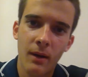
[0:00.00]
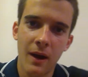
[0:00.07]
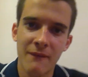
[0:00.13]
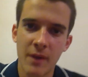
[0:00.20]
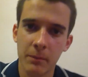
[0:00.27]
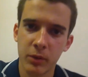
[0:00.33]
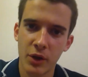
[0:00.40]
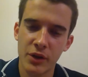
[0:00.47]

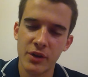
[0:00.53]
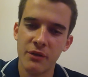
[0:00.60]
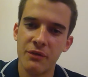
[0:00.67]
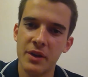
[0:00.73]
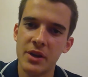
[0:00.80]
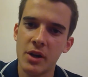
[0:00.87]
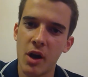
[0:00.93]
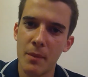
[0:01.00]
I've uploaded a
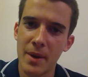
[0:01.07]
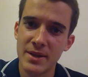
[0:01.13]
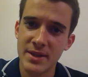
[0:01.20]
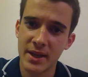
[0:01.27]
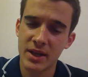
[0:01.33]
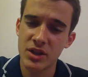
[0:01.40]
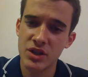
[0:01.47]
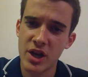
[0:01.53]
video on my
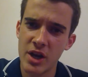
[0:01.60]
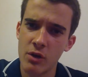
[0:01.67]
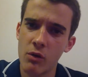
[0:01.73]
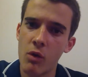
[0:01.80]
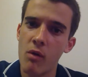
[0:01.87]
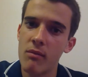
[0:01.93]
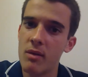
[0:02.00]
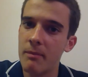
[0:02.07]
second
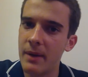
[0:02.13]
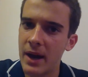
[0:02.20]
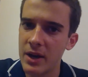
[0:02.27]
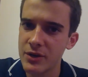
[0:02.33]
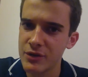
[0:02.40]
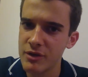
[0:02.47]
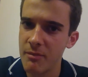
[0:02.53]
channel, or I'm about to,